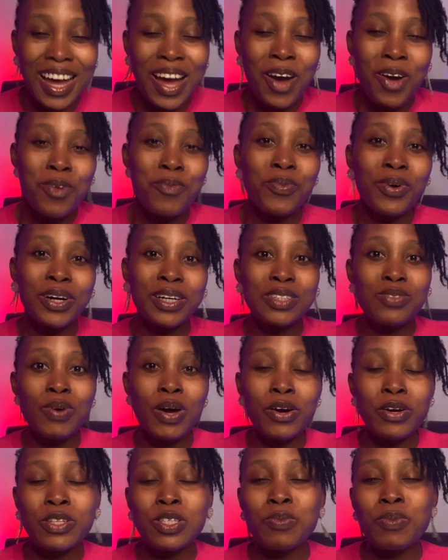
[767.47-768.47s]
but we're going
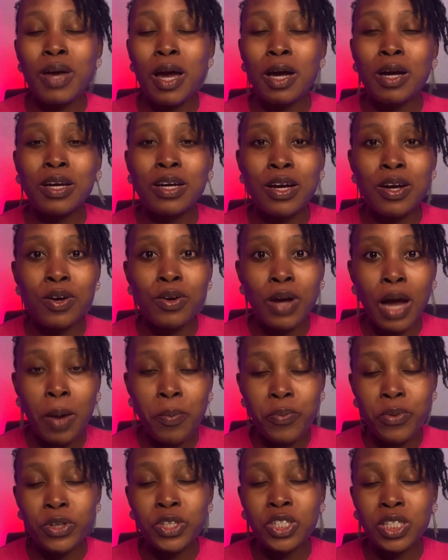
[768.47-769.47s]
to be
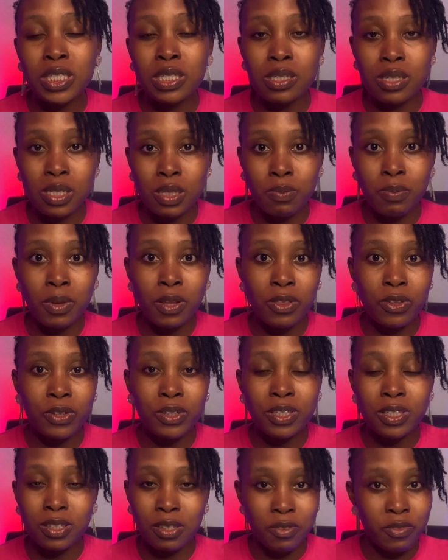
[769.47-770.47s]
approaching this method
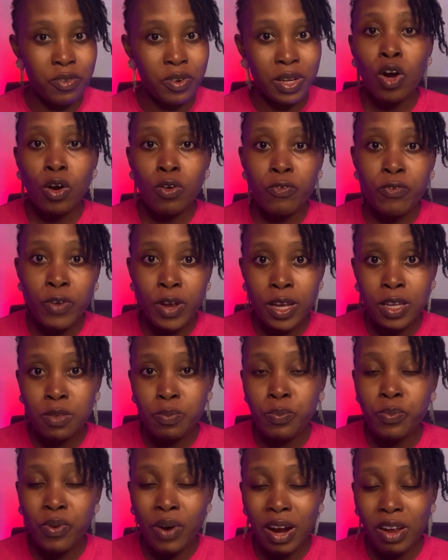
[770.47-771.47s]
different.
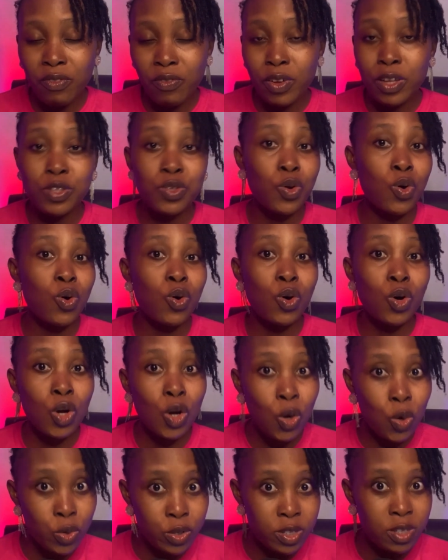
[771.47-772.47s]
Private or
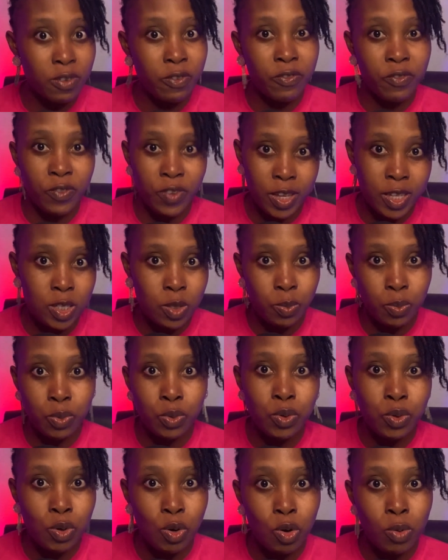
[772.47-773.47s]
closed Facebook
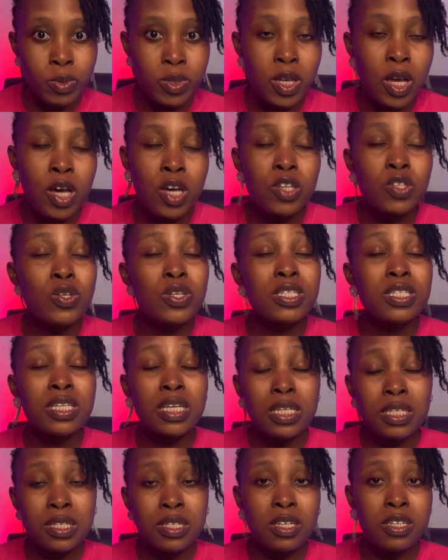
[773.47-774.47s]
groups. So since
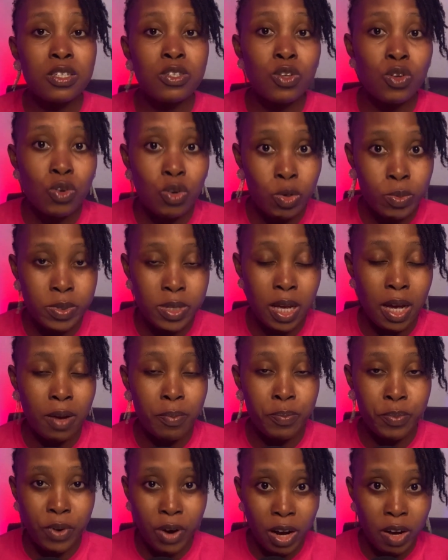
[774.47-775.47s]
these groups are
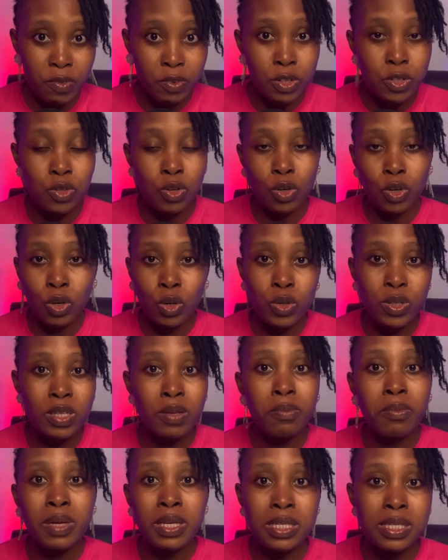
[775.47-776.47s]
private or closed, it
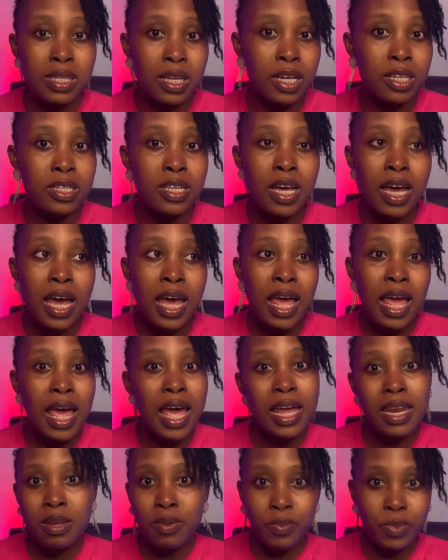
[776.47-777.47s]
means that
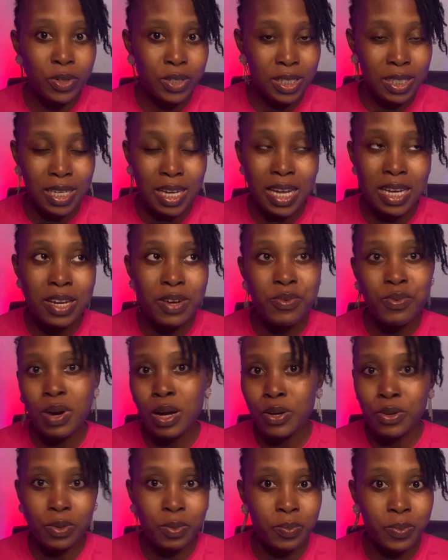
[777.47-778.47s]
anybody, any
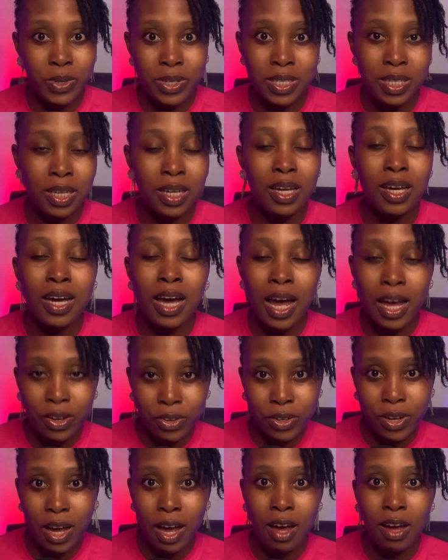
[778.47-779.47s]
random person cannot
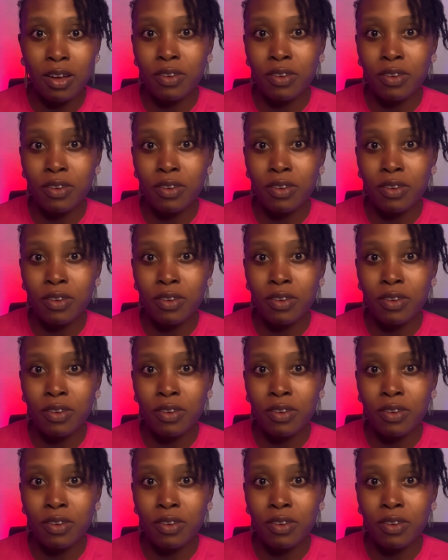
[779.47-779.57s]
have